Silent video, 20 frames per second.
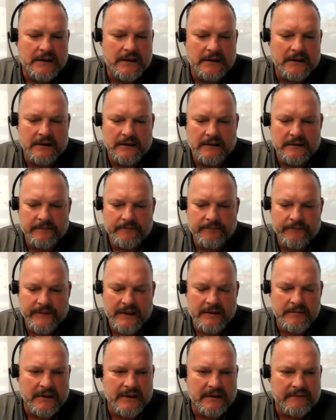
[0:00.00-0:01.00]
Um,
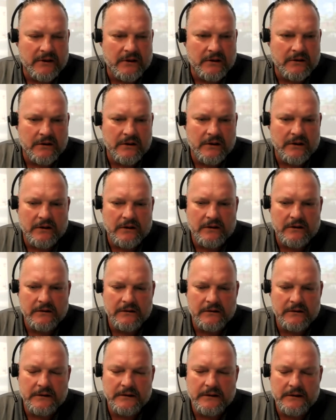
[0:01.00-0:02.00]
I believe Hong
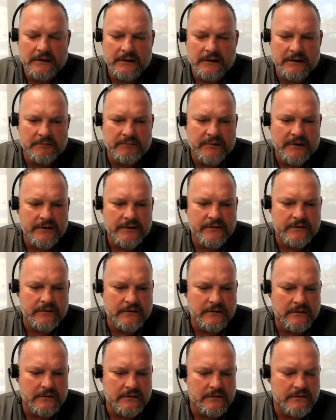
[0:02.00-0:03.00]
Kong, uh,
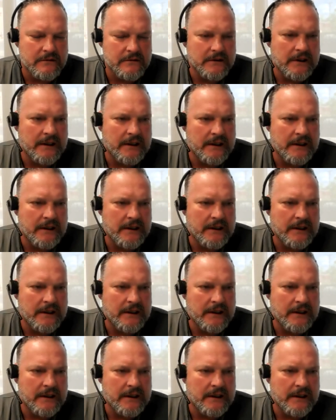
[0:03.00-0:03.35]
Brussels,